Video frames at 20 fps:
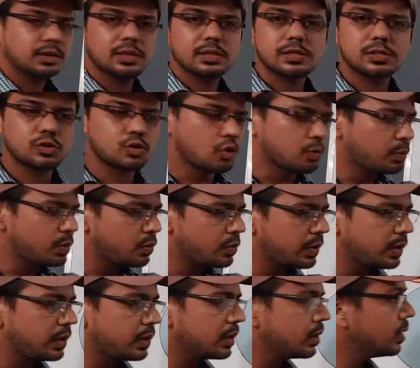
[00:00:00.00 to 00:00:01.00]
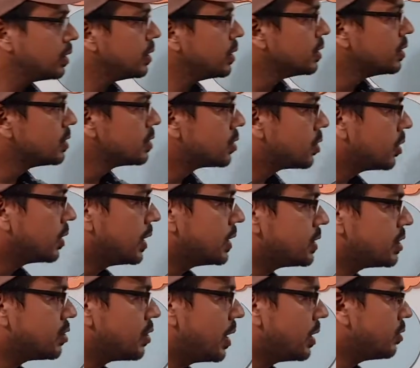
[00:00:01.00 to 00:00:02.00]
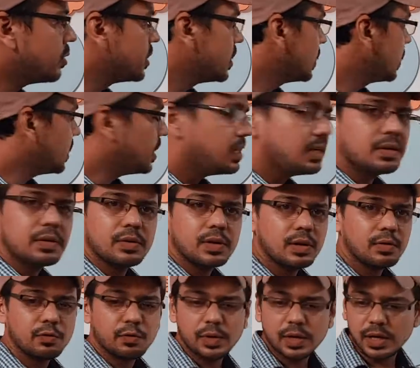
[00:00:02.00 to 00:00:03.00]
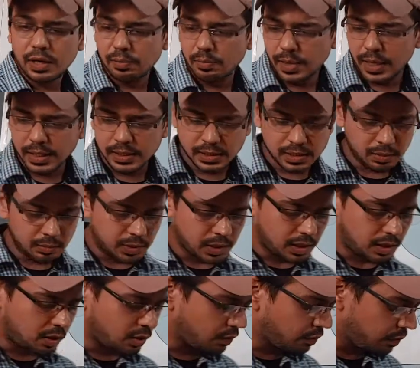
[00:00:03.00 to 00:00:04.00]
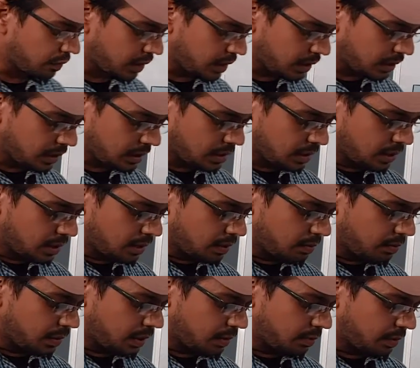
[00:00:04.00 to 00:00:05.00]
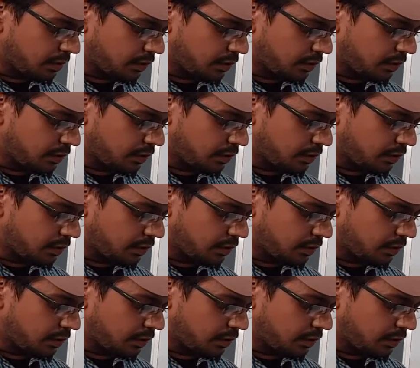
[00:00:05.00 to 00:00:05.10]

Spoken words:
this rope over here, so let's try to see if we can make something out of it. But